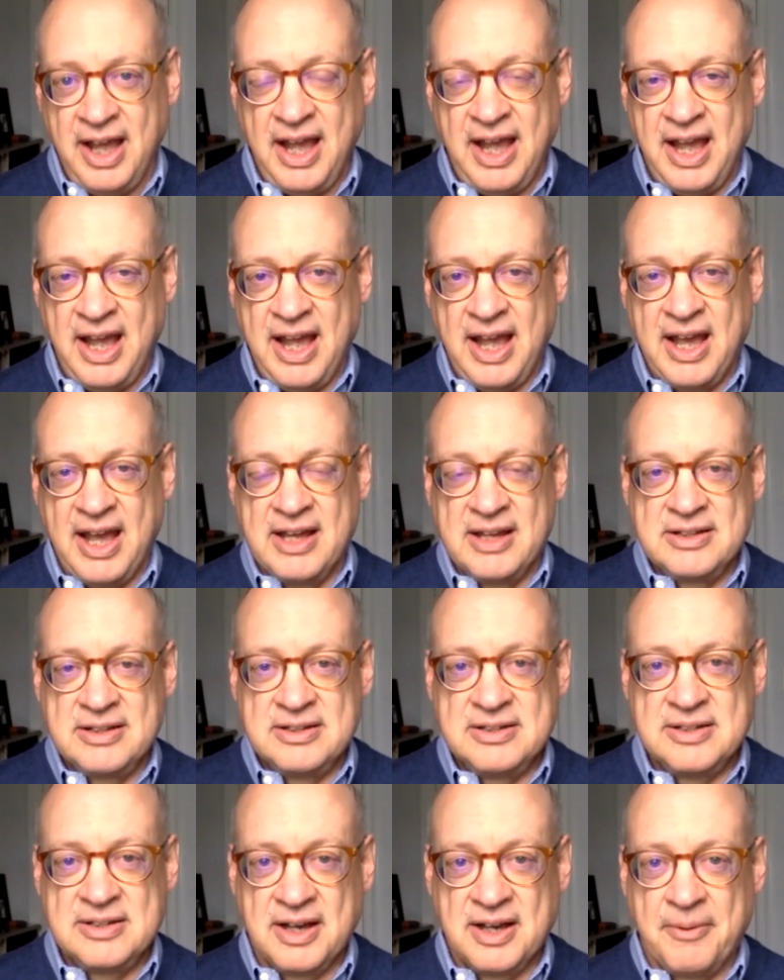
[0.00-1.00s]

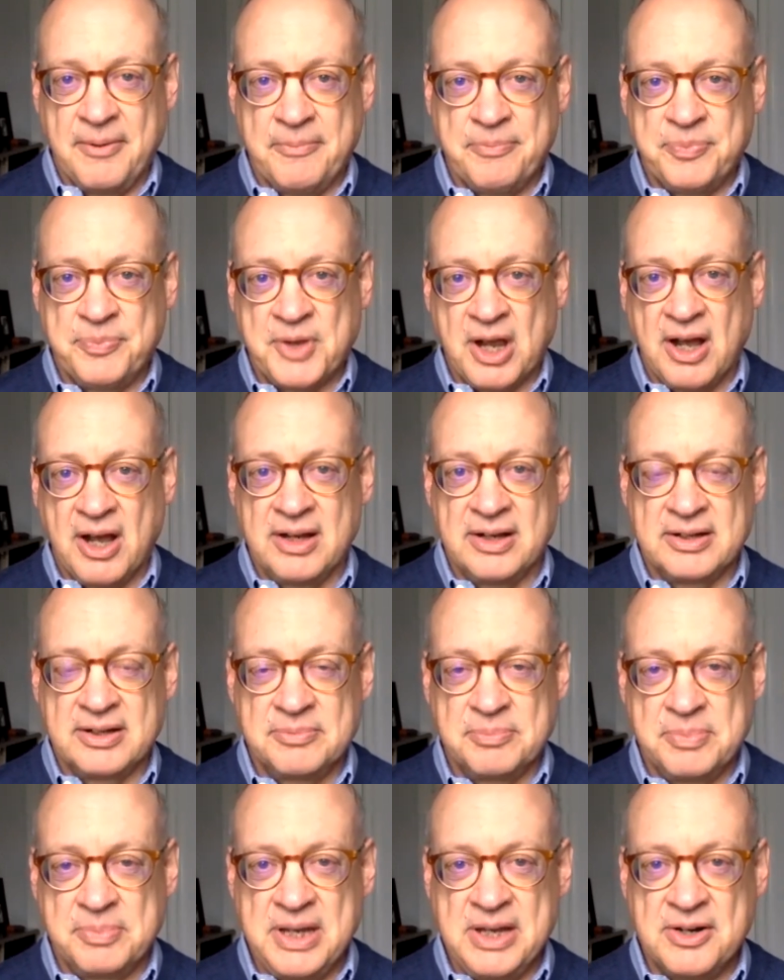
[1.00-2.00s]
and
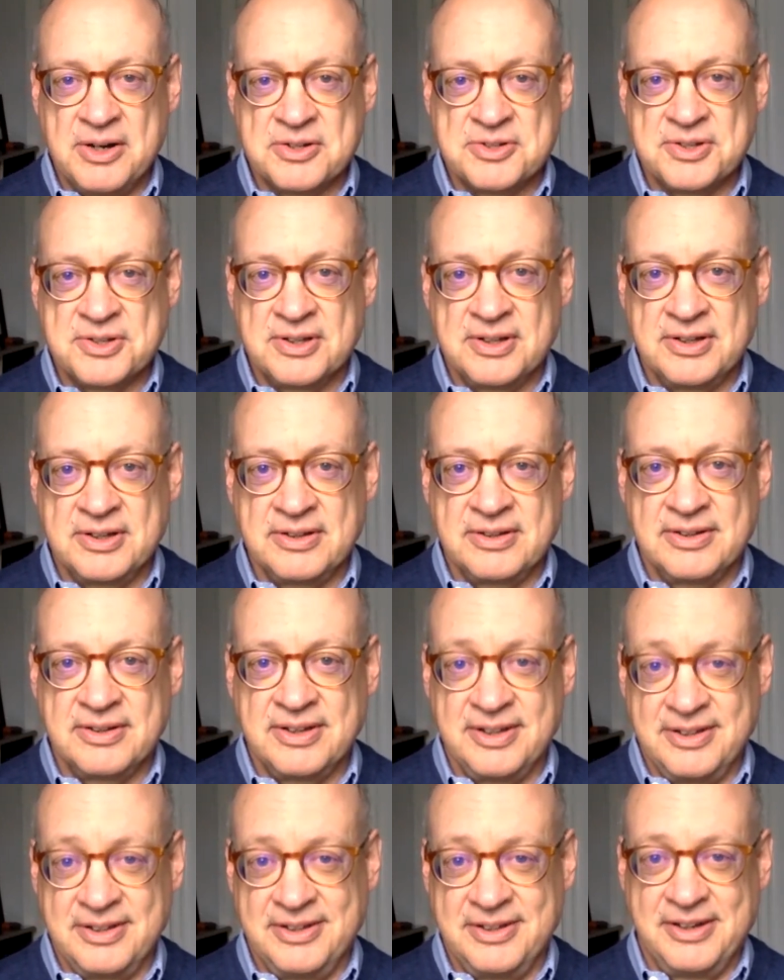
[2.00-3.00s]
Colin Peterson,
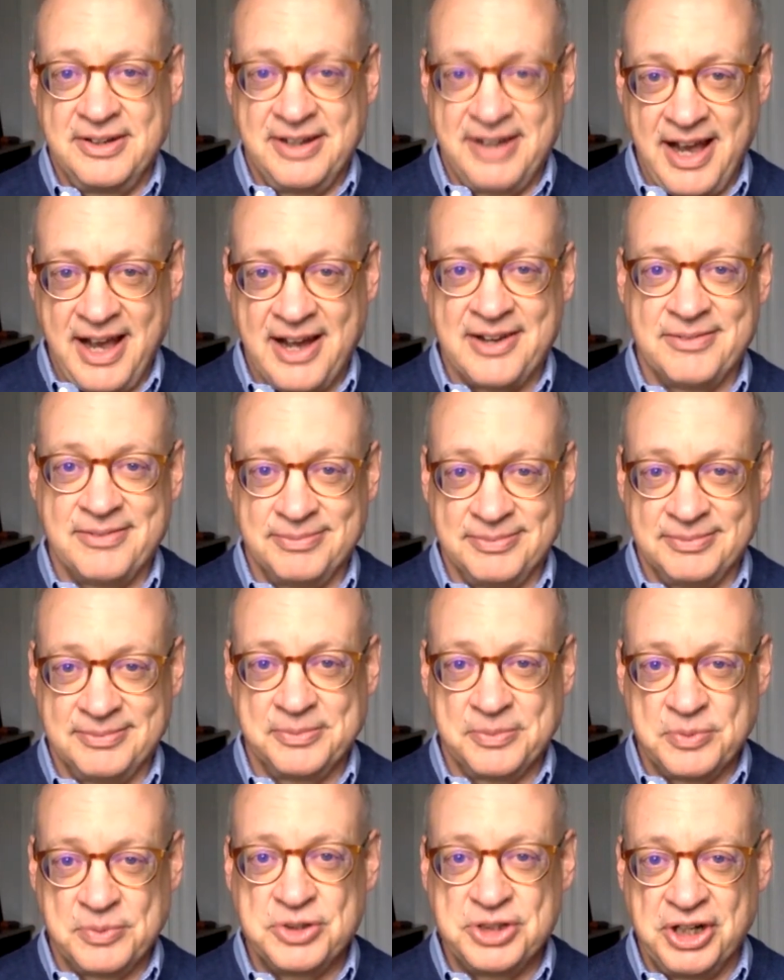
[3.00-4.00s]
the now
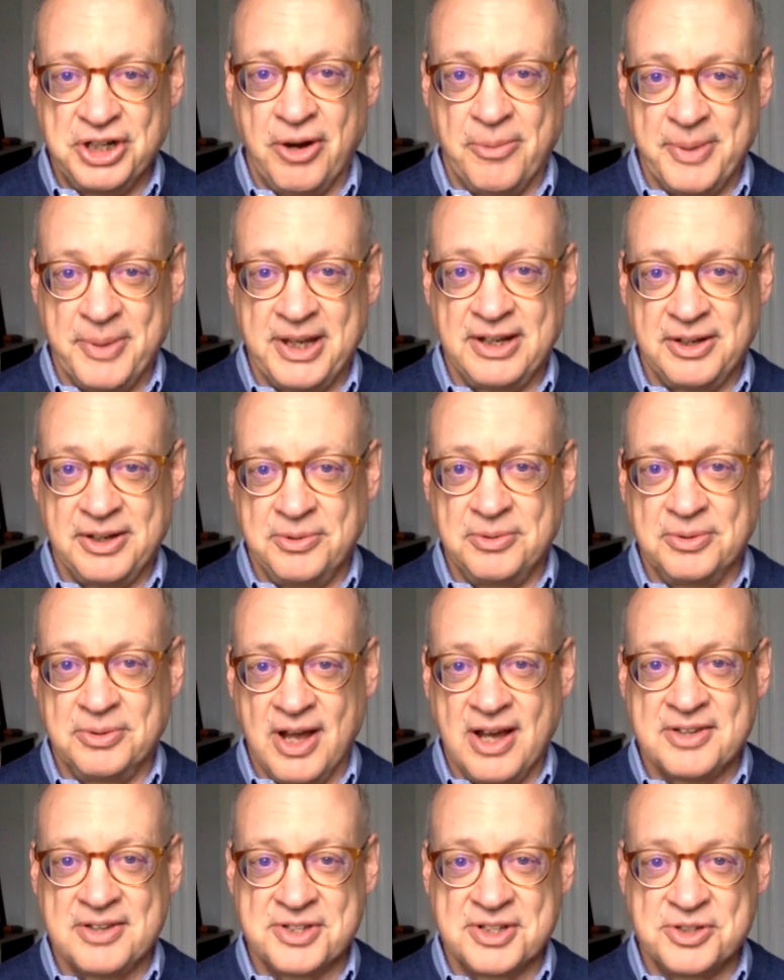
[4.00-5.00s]
chairman, who
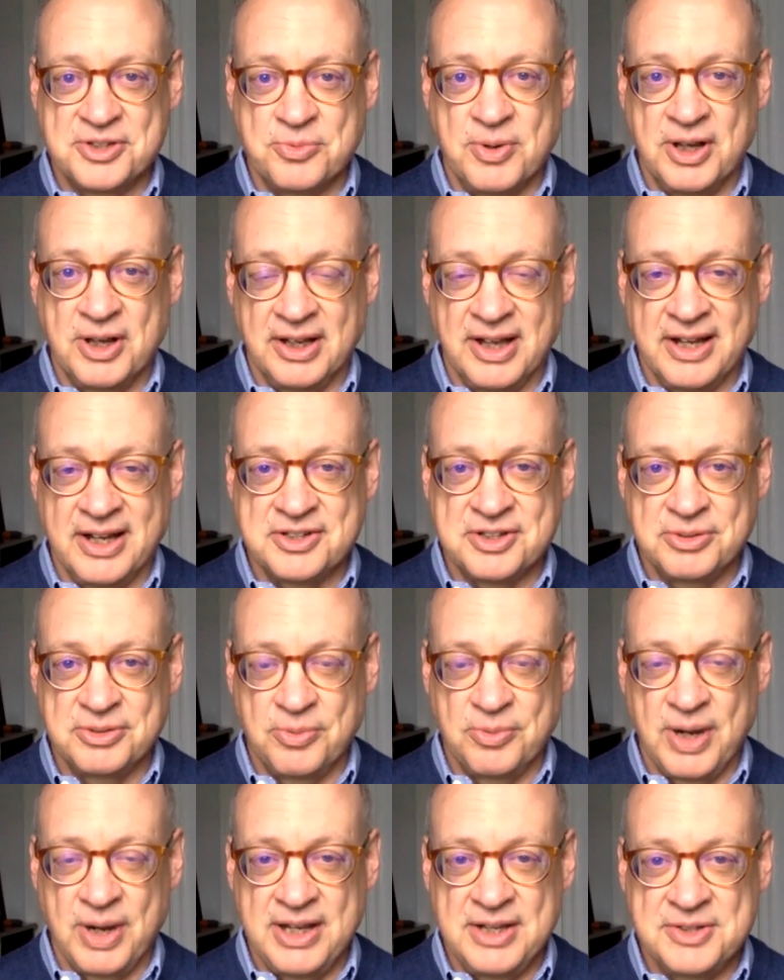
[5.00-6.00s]
lost his reelection
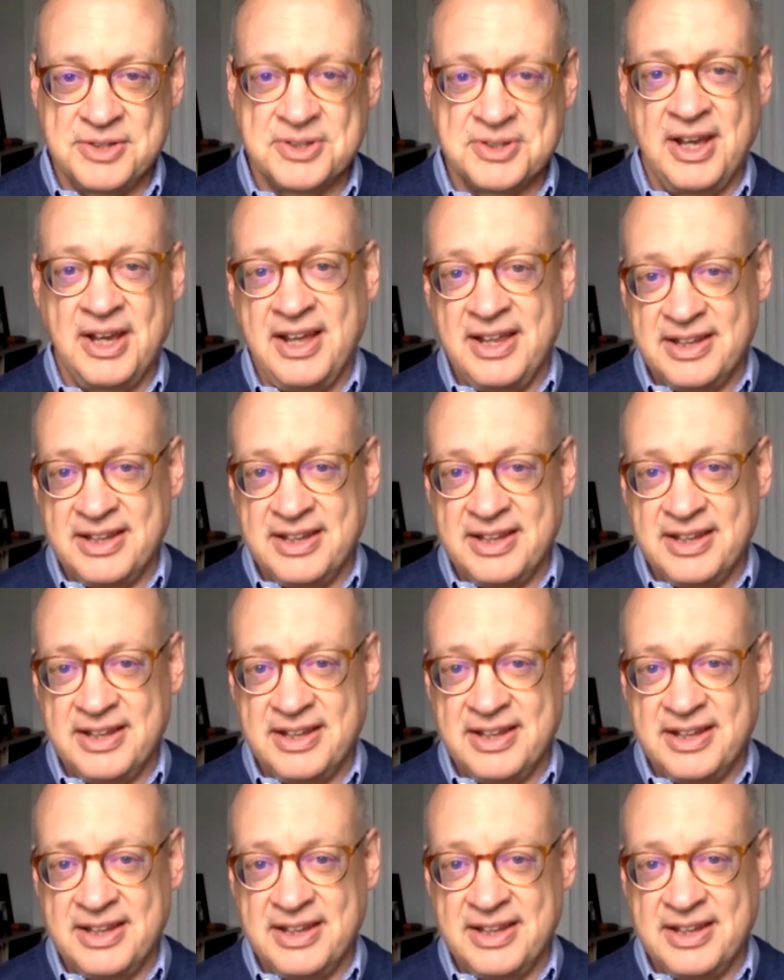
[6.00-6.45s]
race.